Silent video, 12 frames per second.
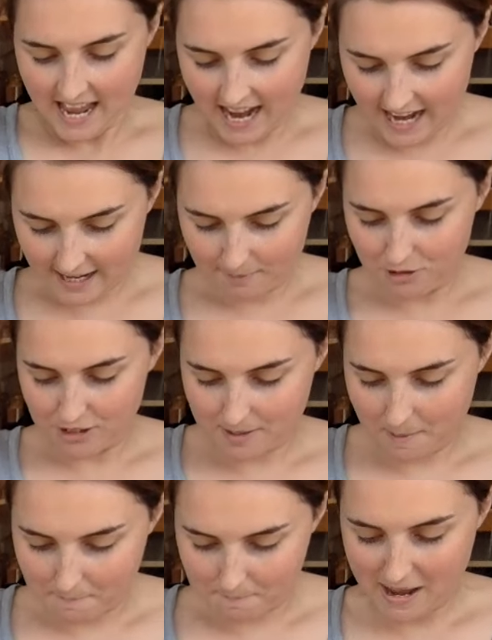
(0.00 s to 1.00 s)
and I'm just
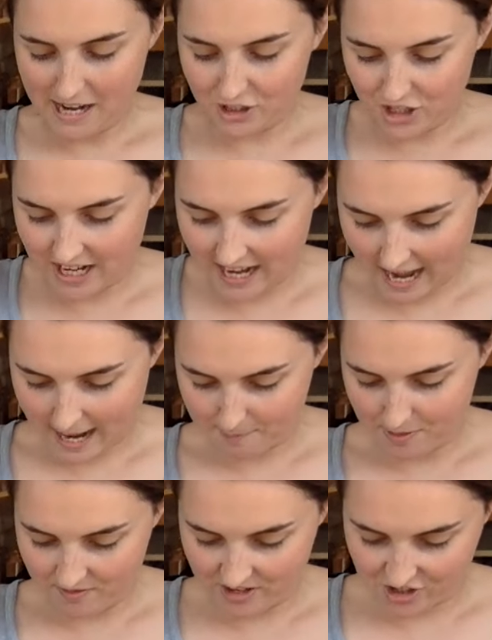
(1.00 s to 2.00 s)
mashing up
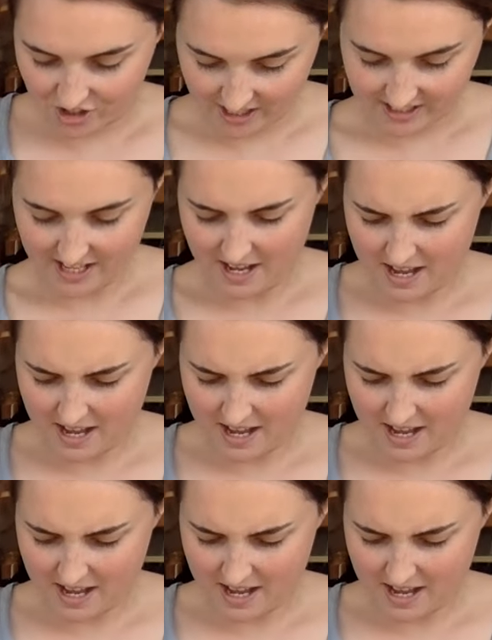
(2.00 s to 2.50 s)
the veggies.